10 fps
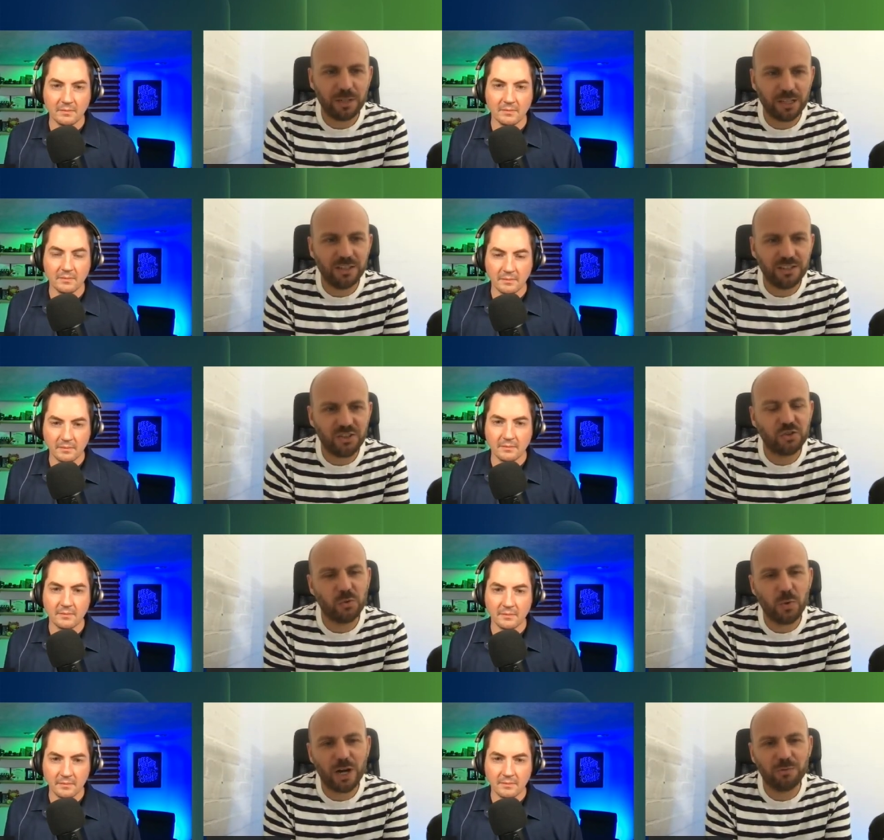Speaker 1: in the
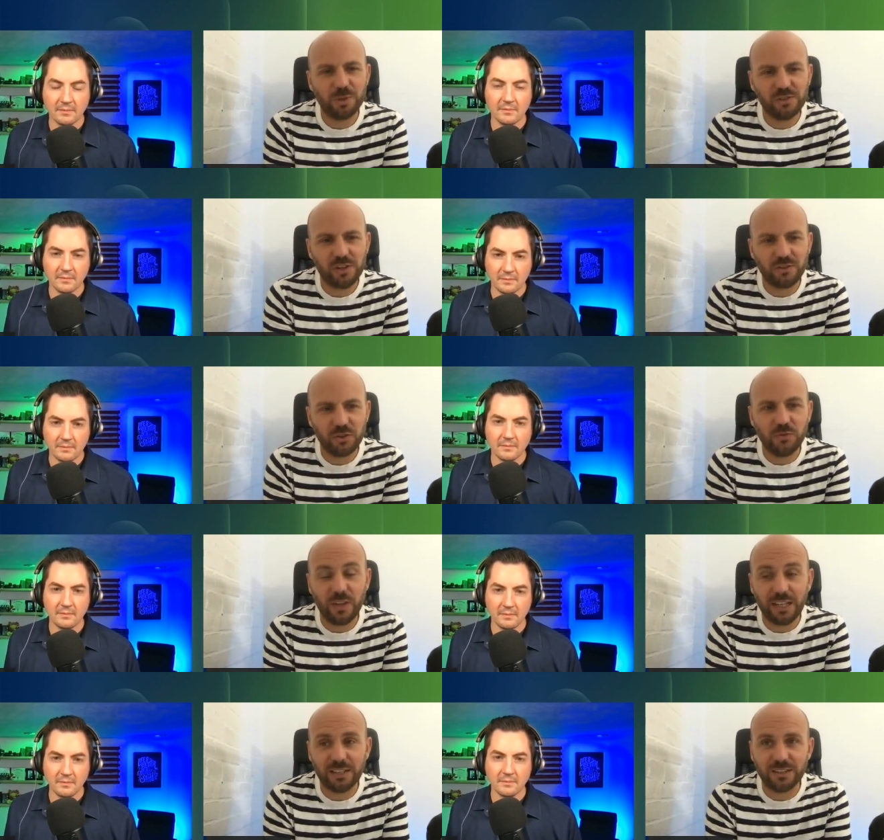digital world, because I do
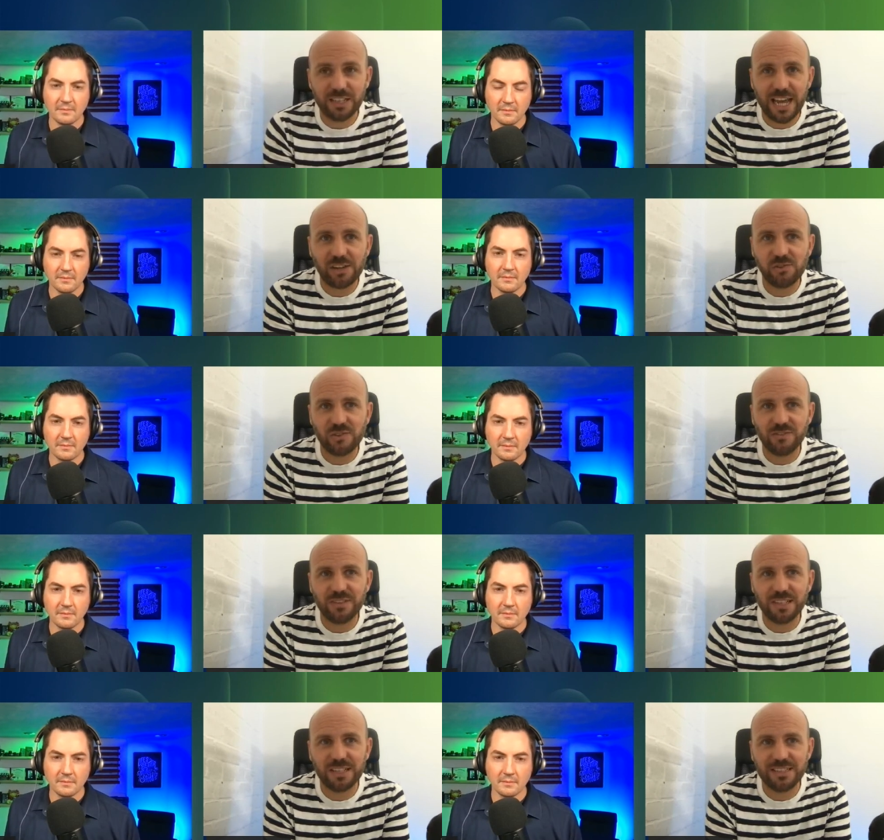think the next
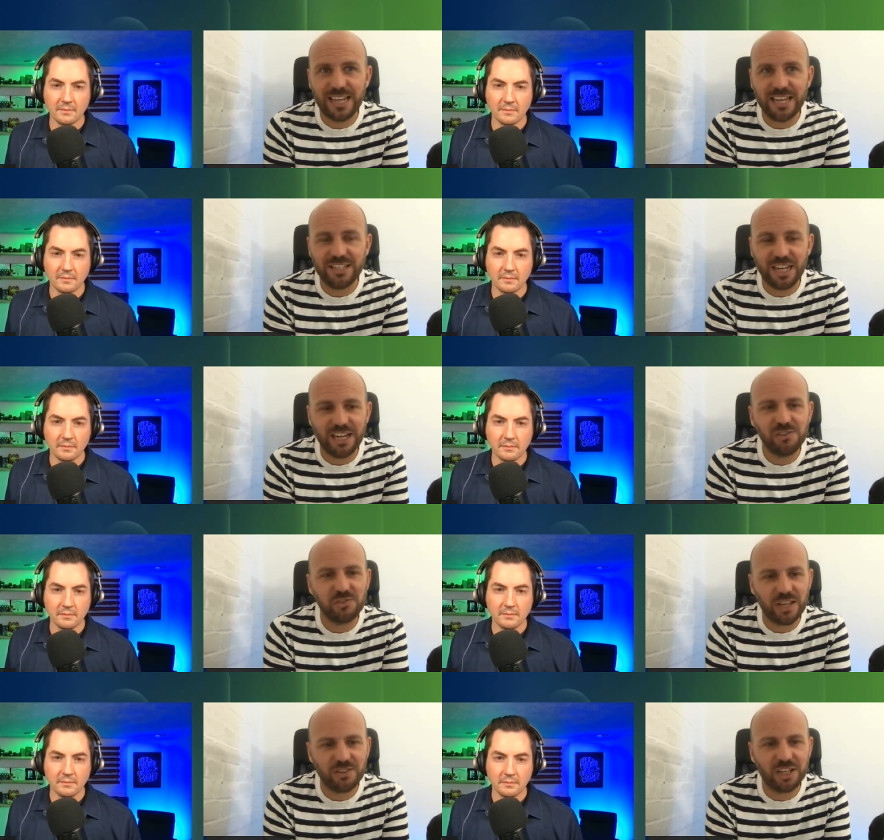10
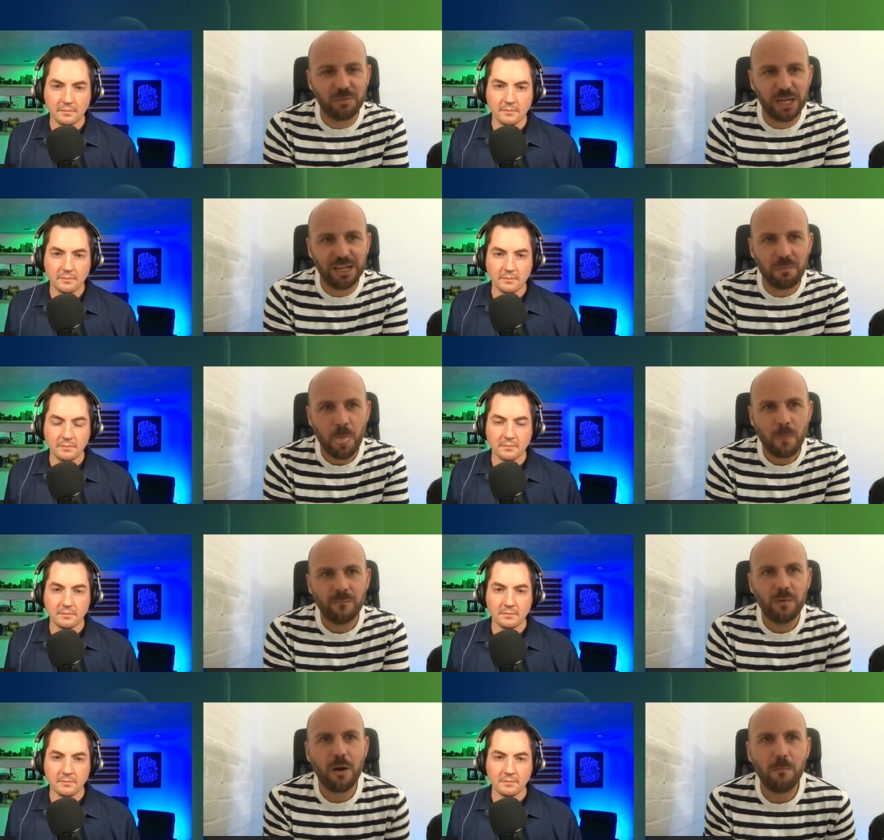years, there's going to be
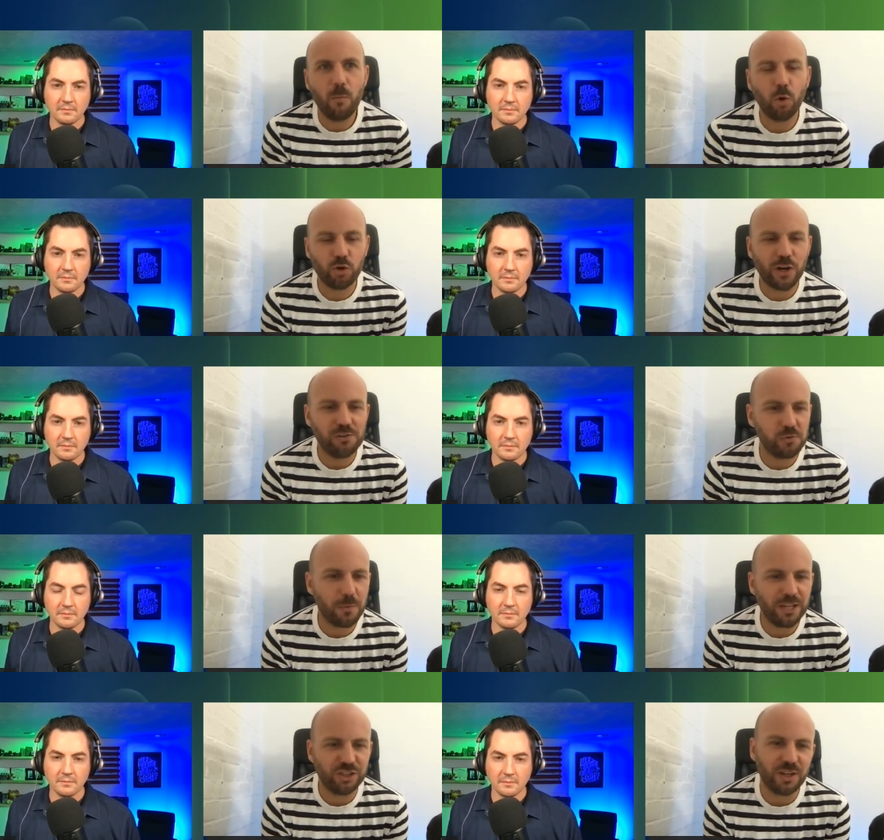more
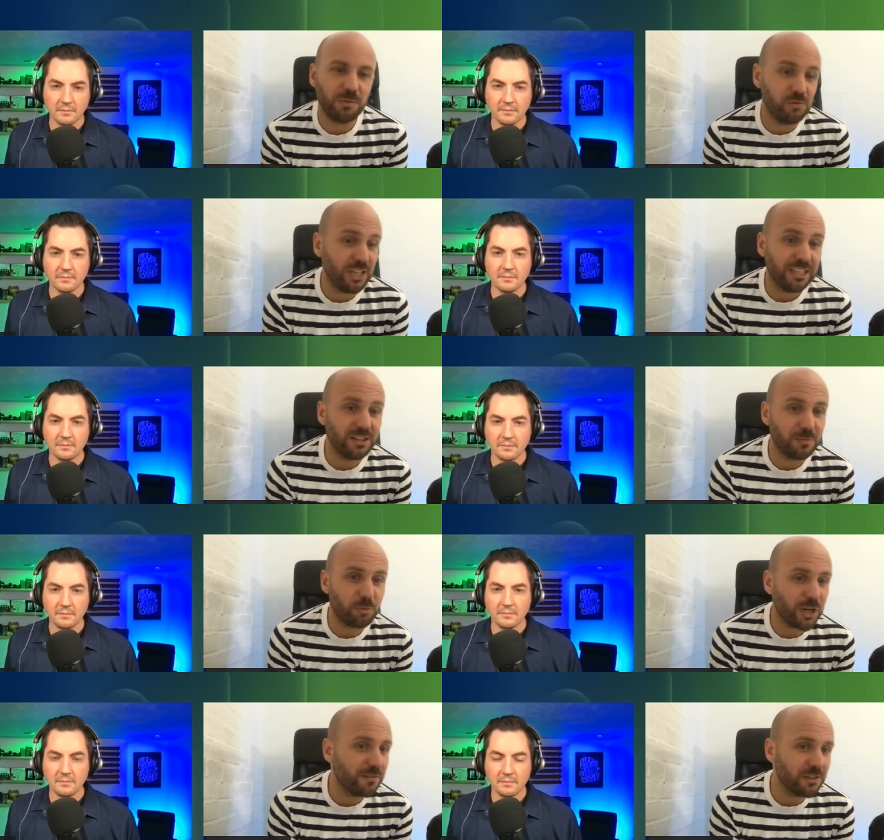transformation than we've seen in the
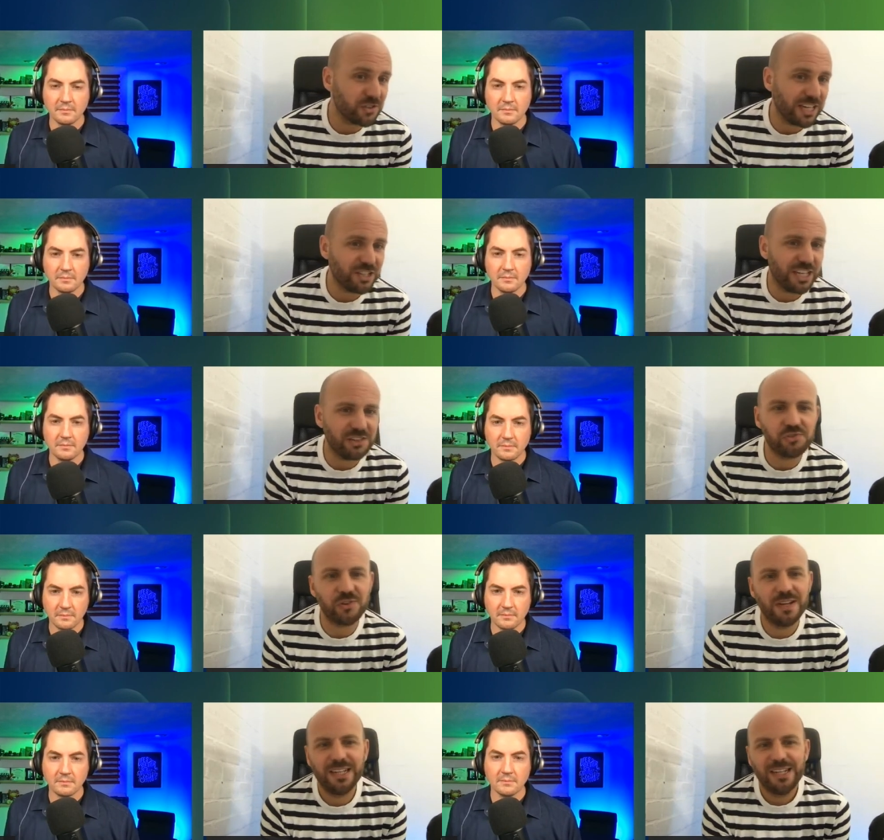previous 10 years.
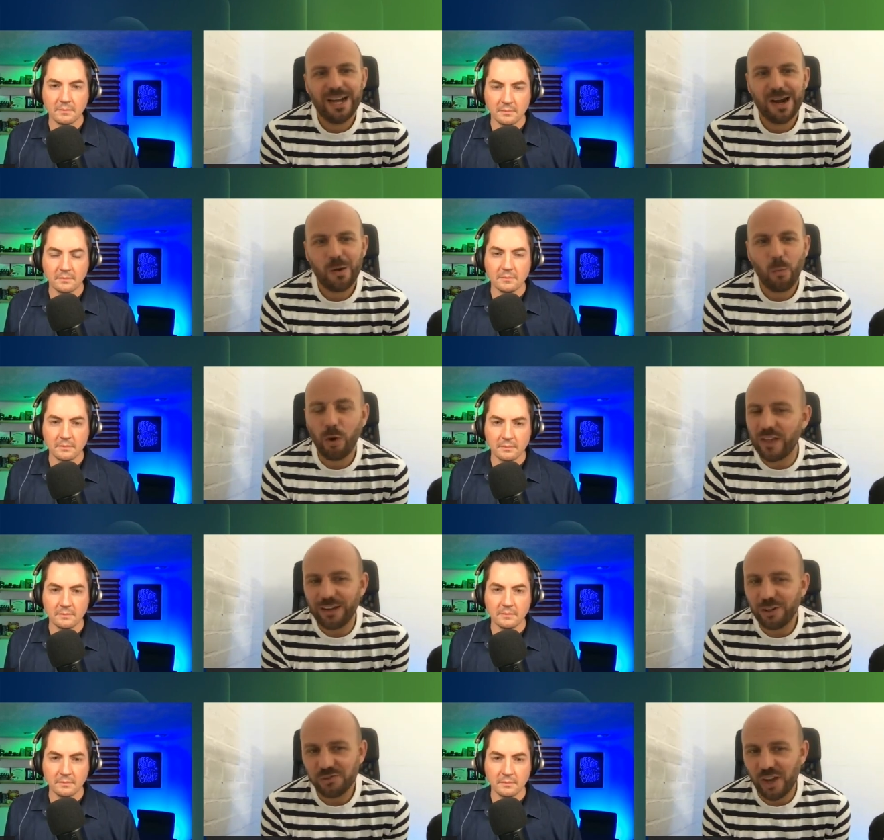What
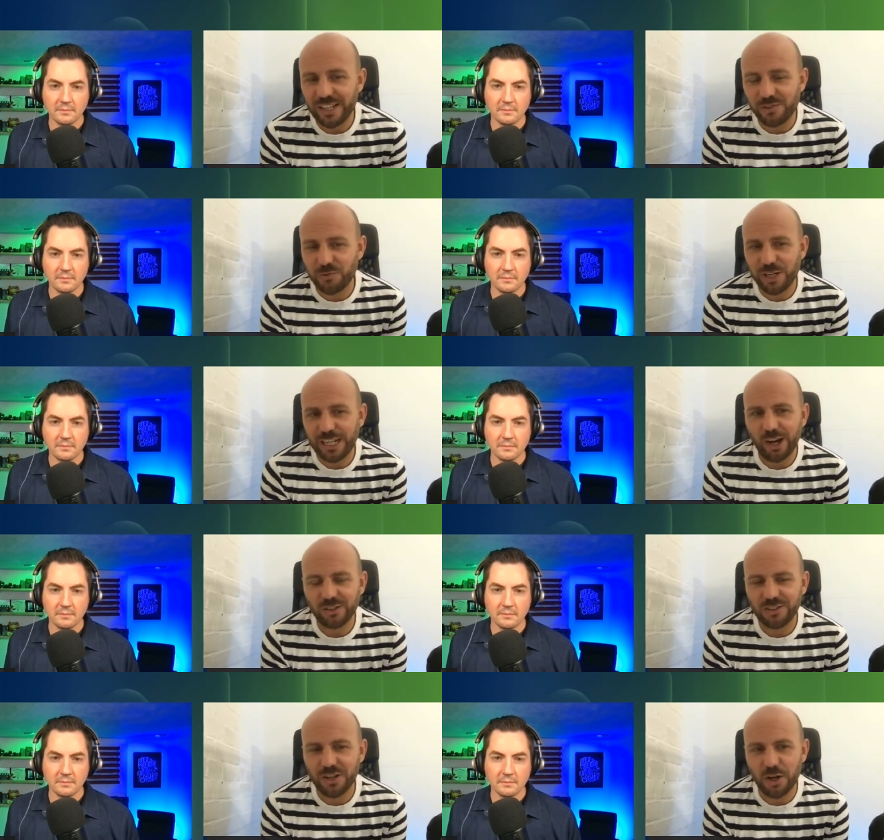that looks like, it's really
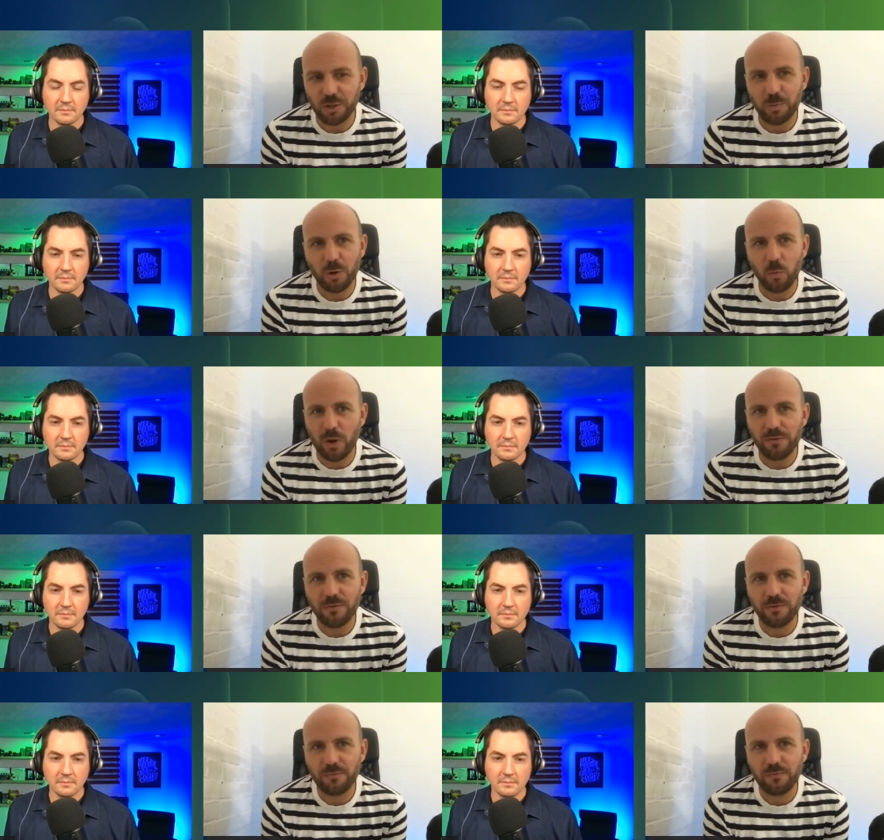hard to know. But
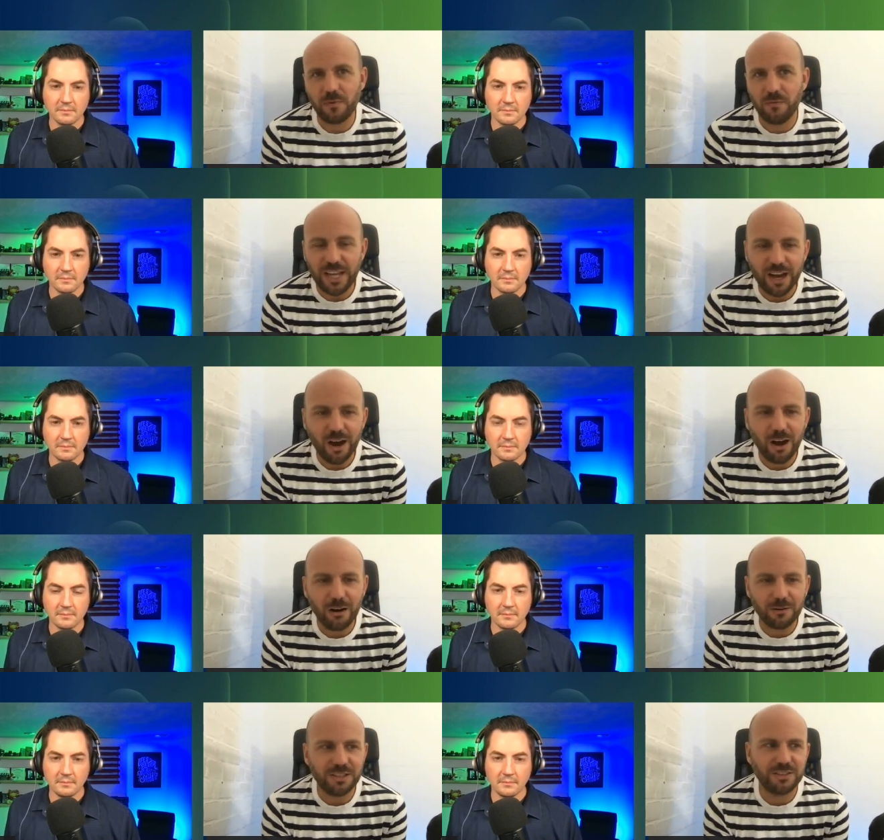with
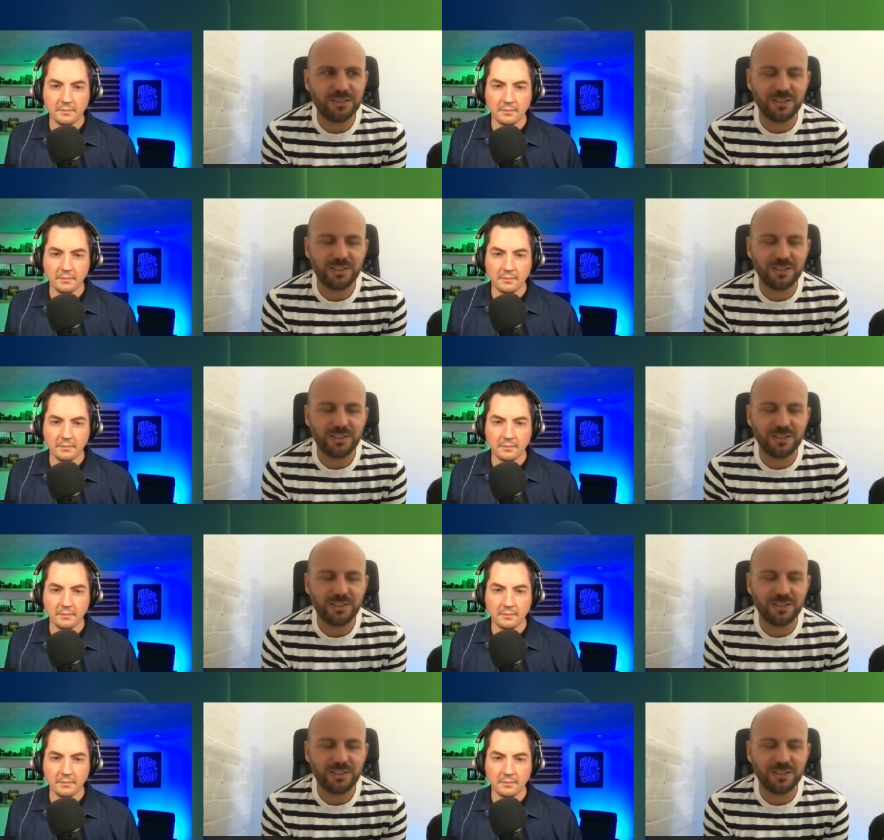VR and